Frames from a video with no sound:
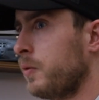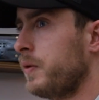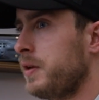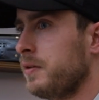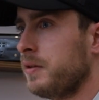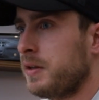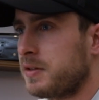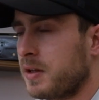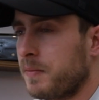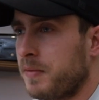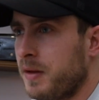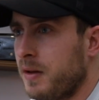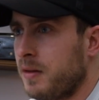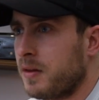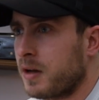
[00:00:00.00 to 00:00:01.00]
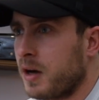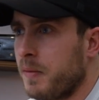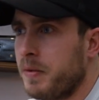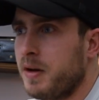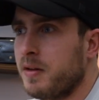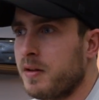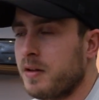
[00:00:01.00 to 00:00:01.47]
when you lease something, the
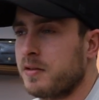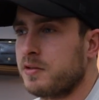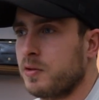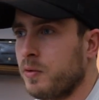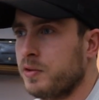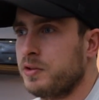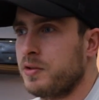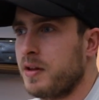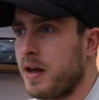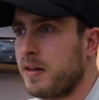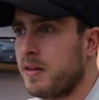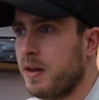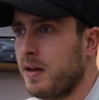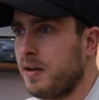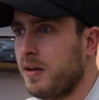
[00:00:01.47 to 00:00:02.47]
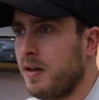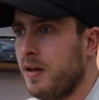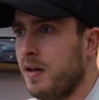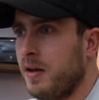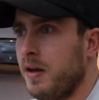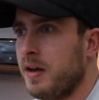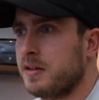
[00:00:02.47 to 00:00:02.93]
company that sold you that thing
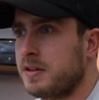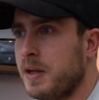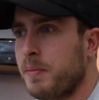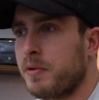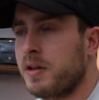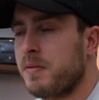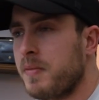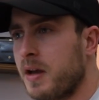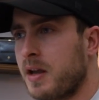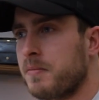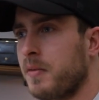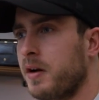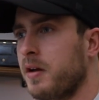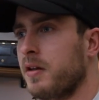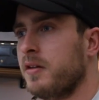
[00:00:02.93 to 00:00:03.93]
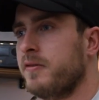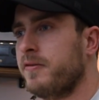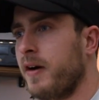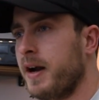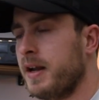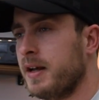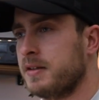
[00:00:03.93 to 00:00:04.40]
is typically making money on the
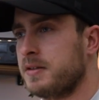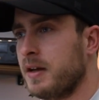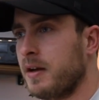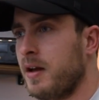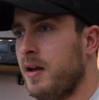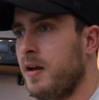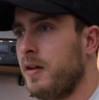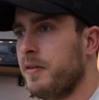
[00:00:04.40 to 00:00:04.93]
financing.